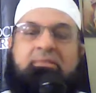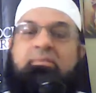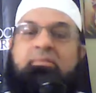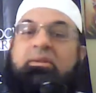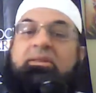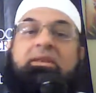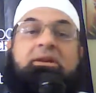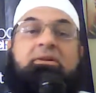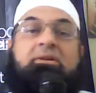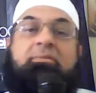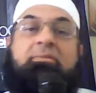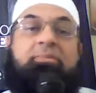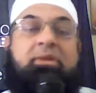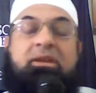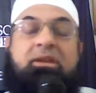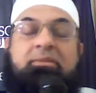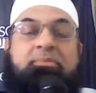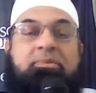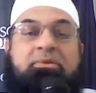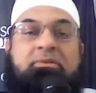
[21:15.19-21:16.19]
But there were
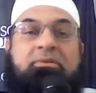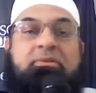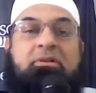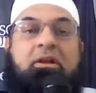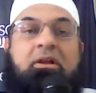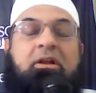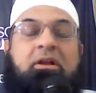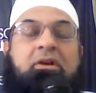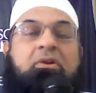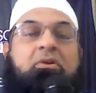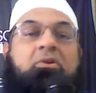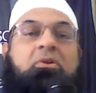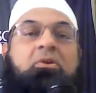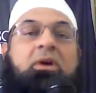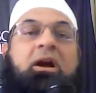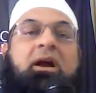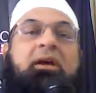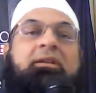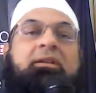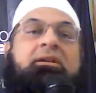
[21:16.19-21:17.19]
people
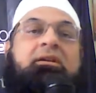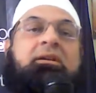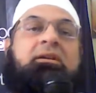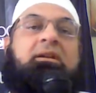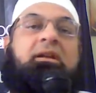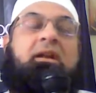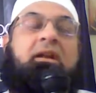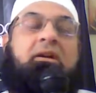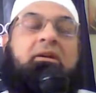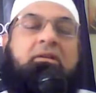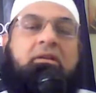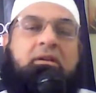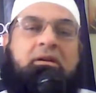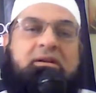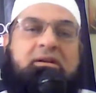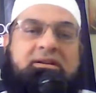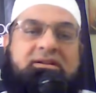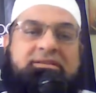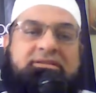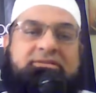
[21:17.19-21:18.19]
who had
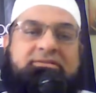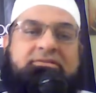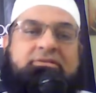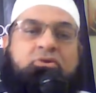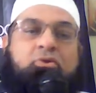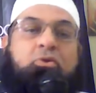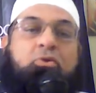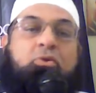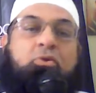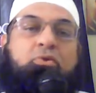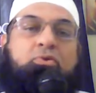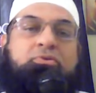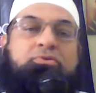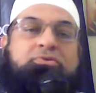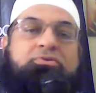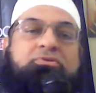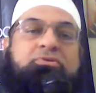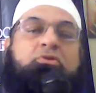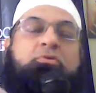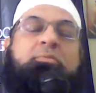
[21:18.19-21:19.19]
ikhlas,
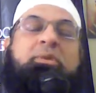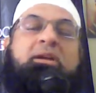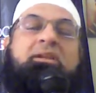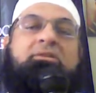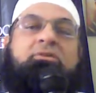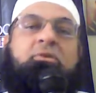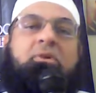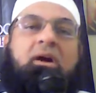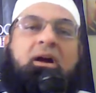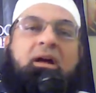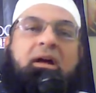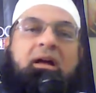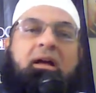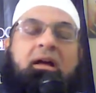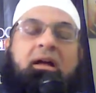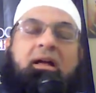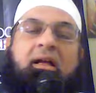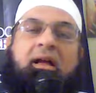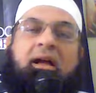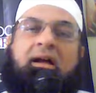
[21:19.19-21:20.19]
khulus, who made
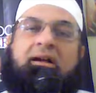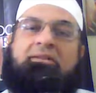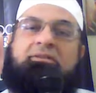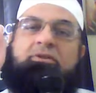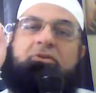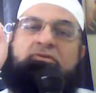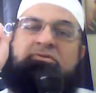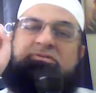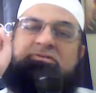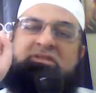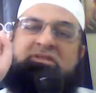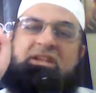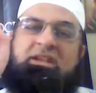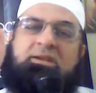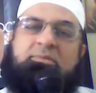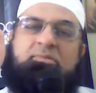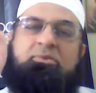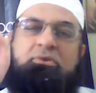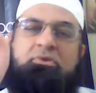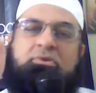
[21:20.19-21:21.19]
dua. And those
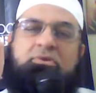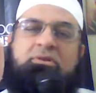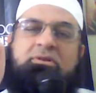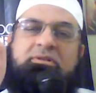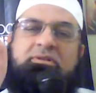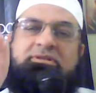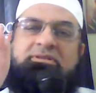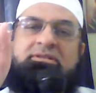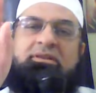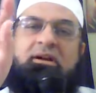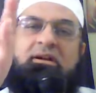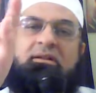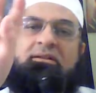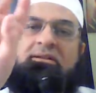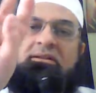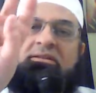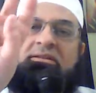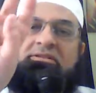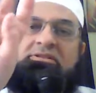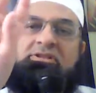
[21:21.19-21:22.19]
same rulers,
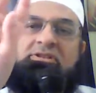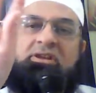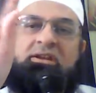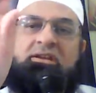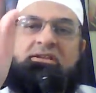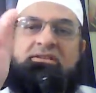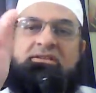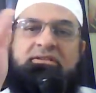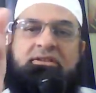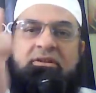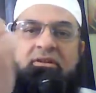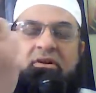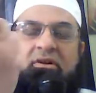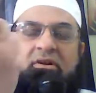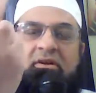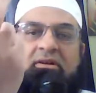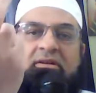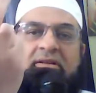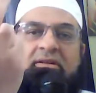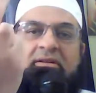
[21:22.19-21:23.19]
Allah changed their
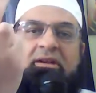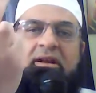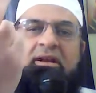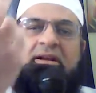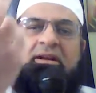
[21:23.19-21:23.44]
heart.